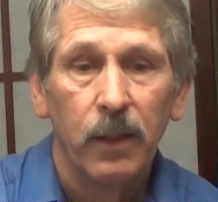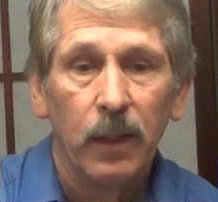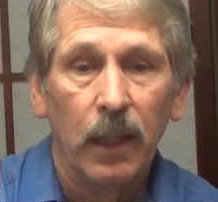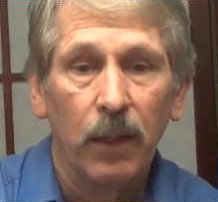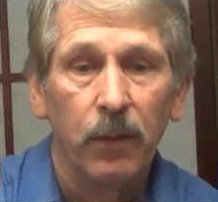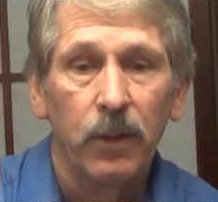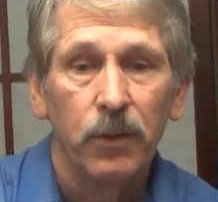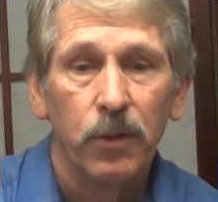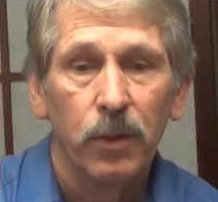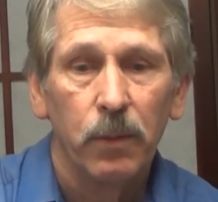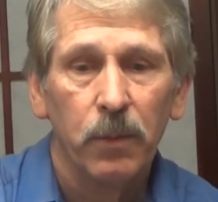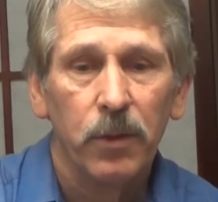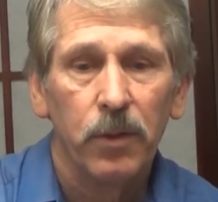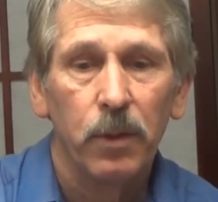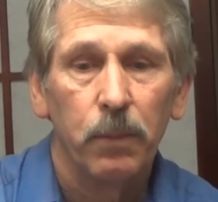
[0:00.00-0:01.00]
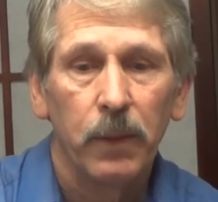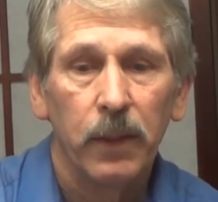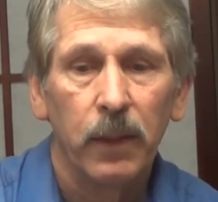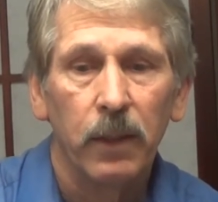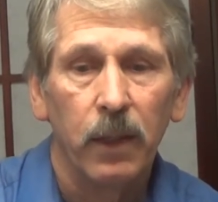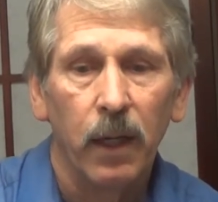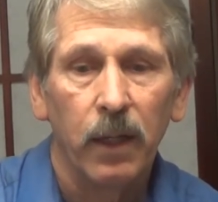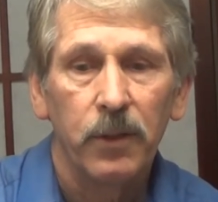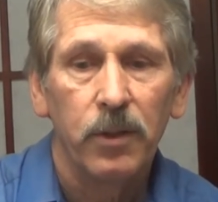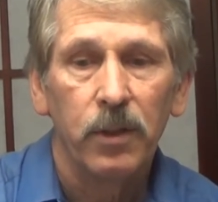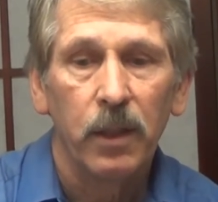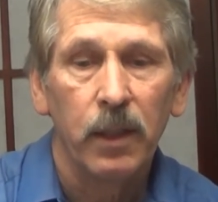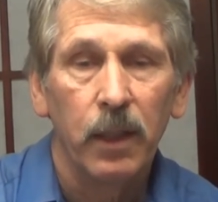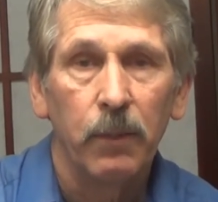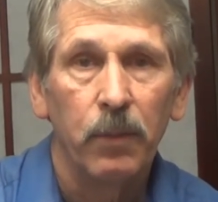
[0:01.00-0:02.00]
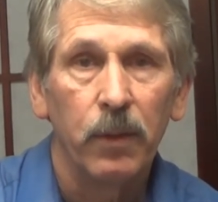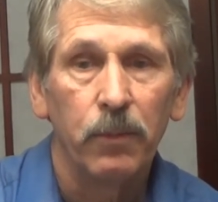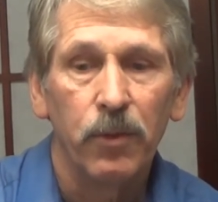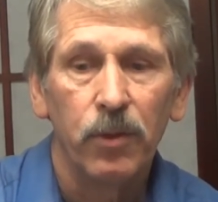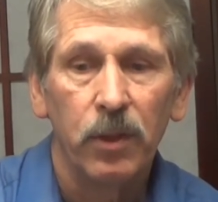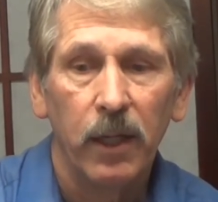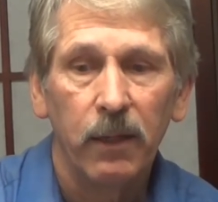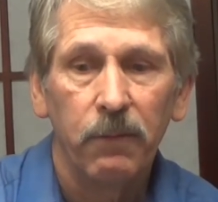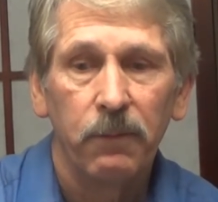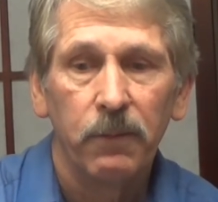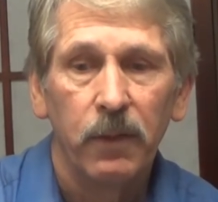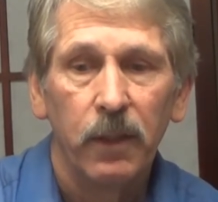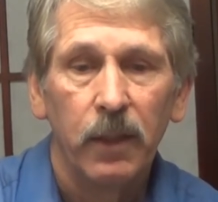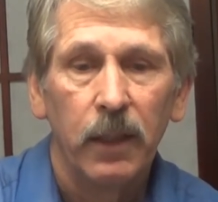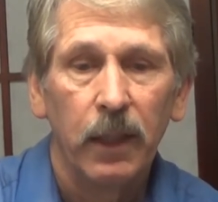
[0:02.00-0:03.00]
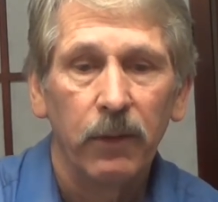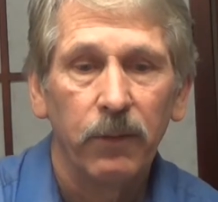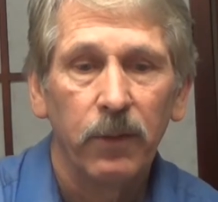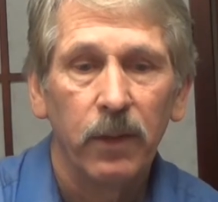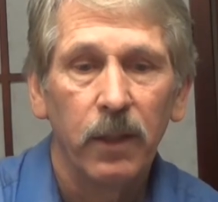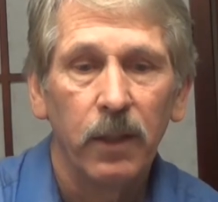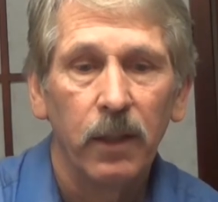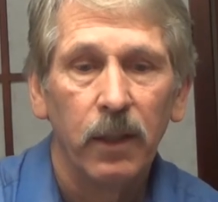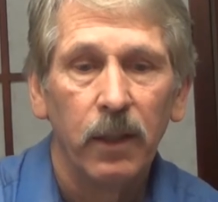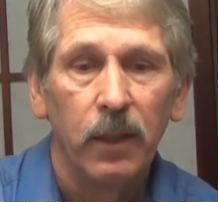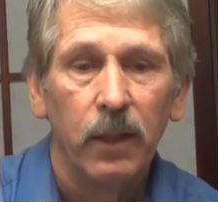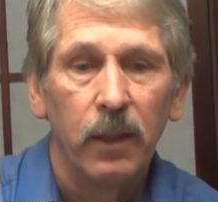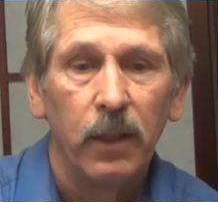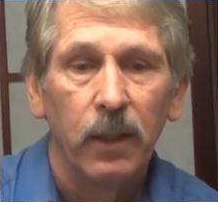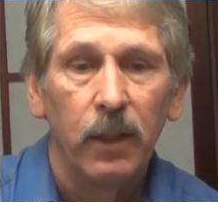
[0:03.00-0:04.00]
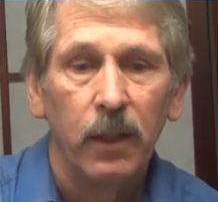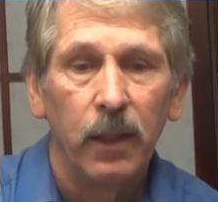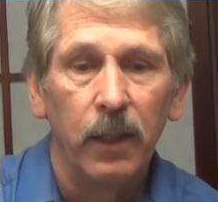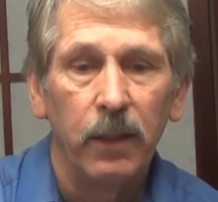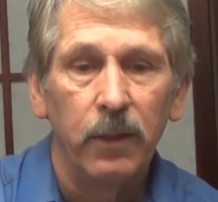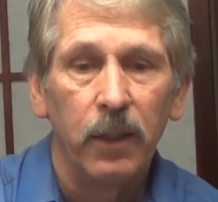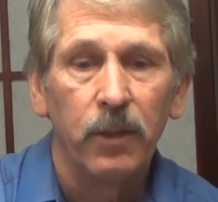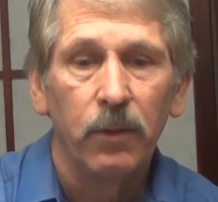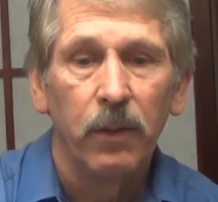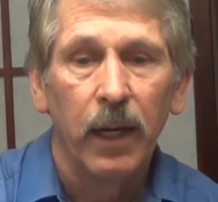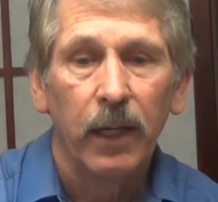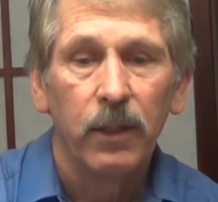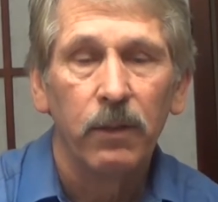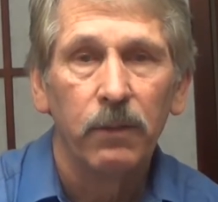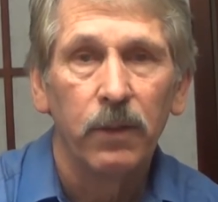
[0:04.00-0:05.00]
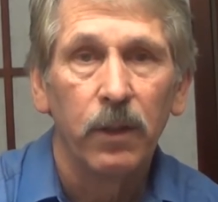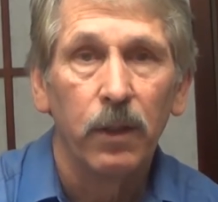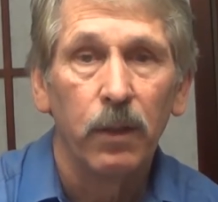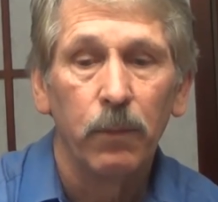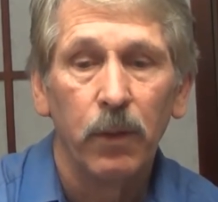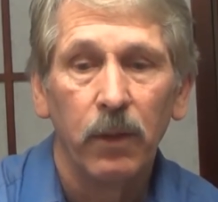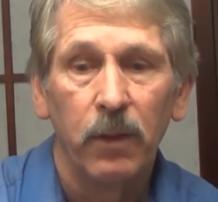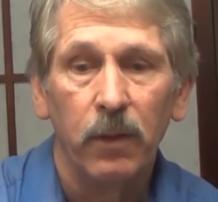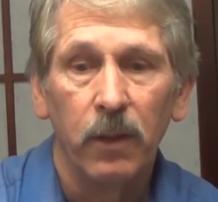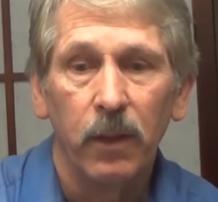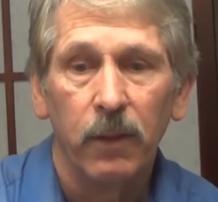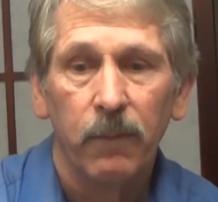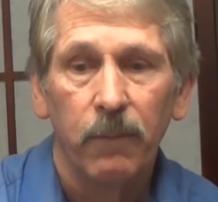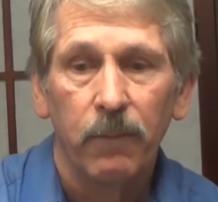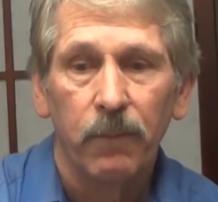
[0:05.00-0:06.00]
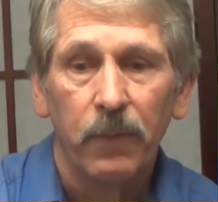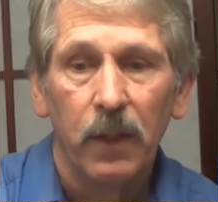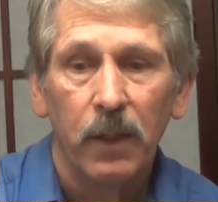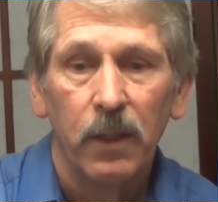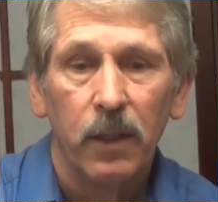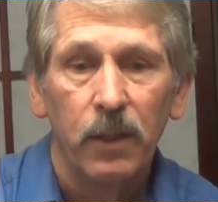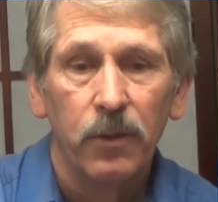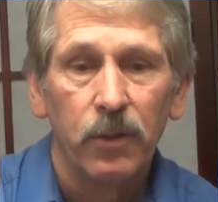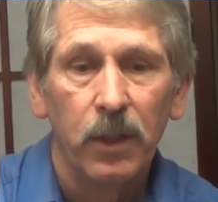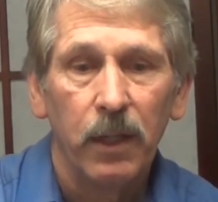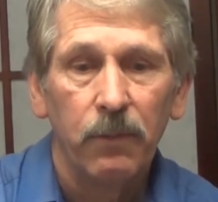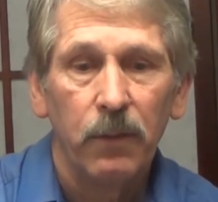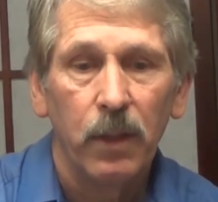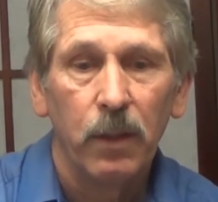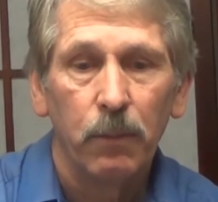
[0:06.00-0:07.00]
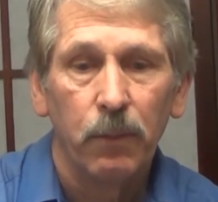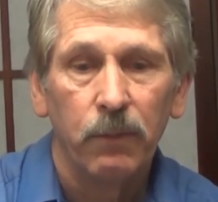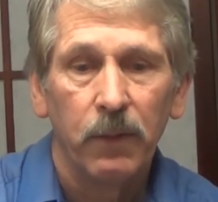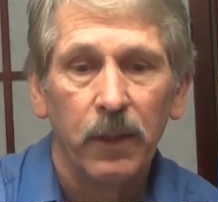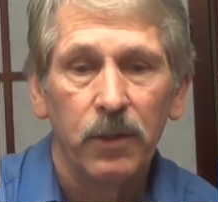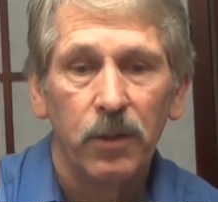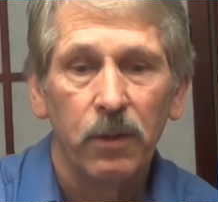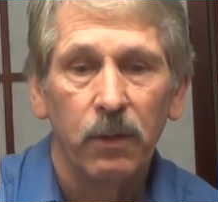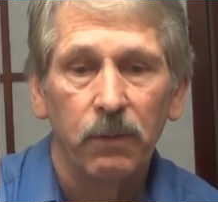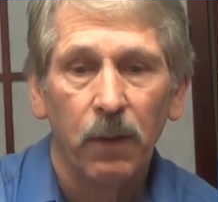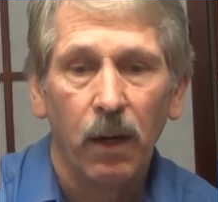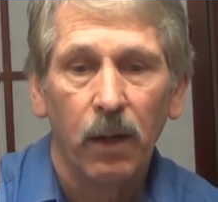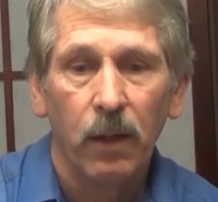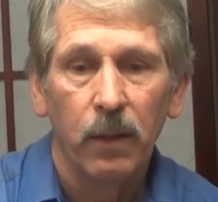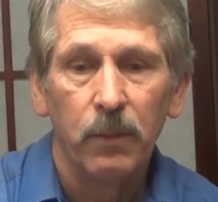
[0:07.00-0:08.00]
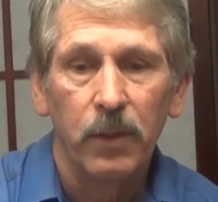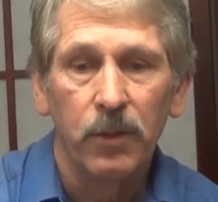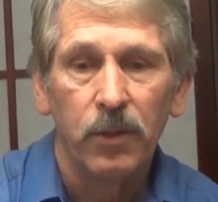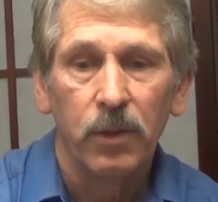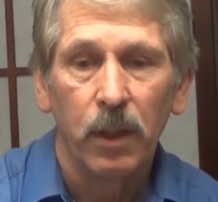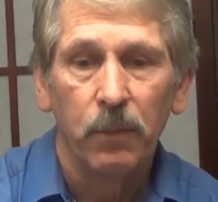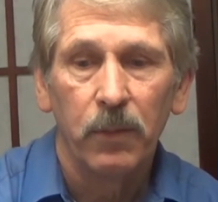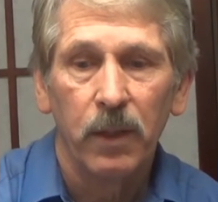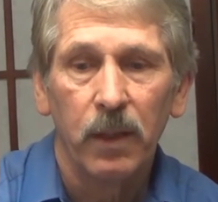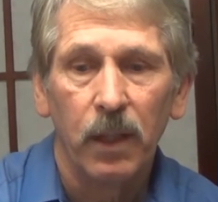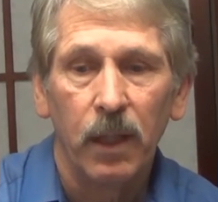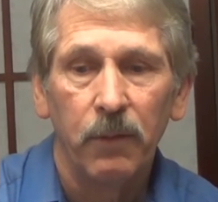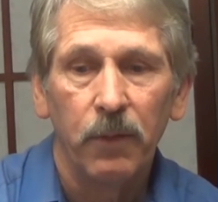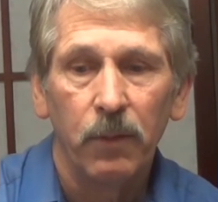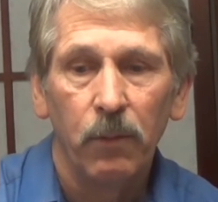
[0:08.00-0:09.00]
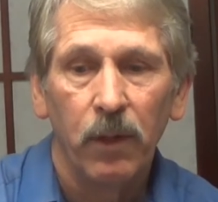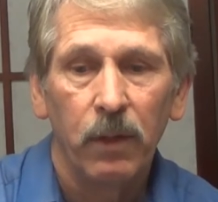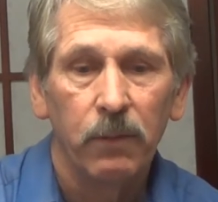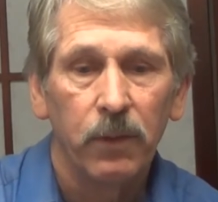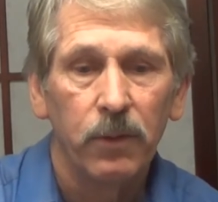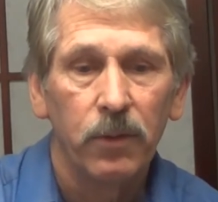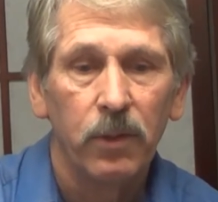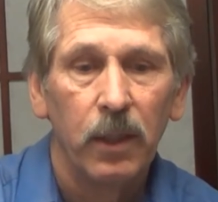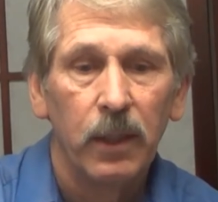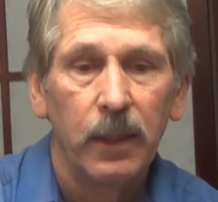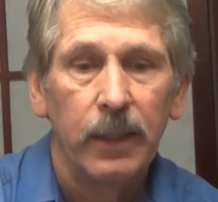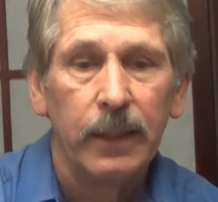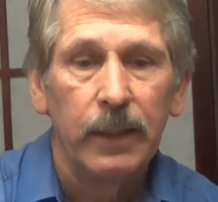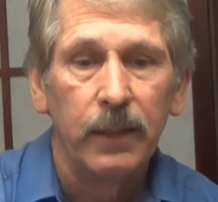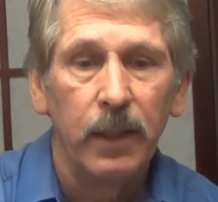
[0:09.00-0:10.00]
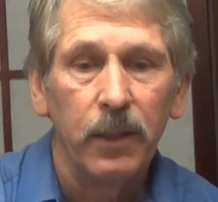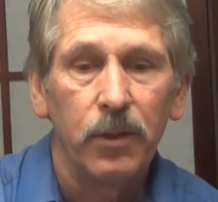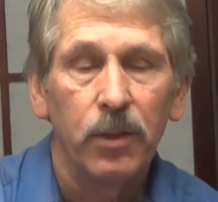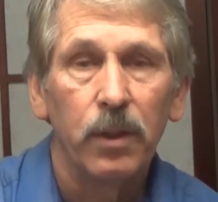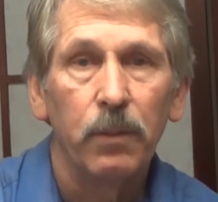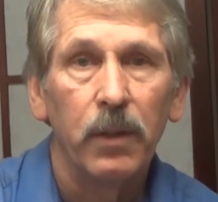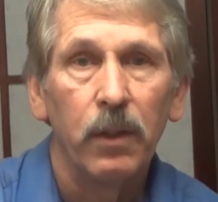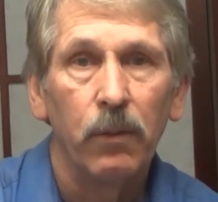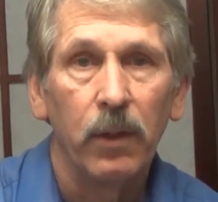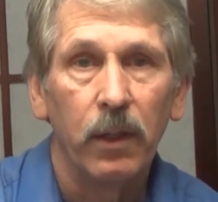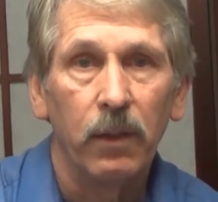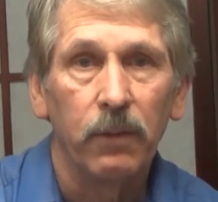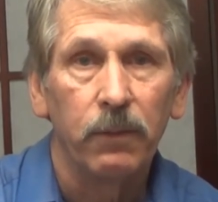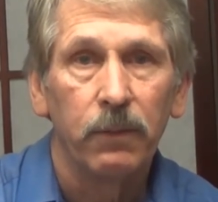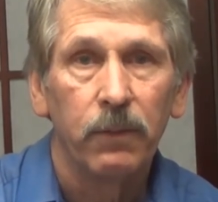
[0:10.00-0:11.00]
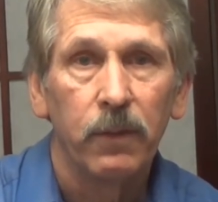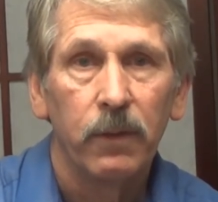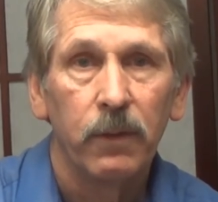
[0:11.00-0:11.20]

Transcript: Our consumers depend on us to keep them safe, healthy, and interactive in the community. Safety and prevention of harm is something every one of us needs to be aware of.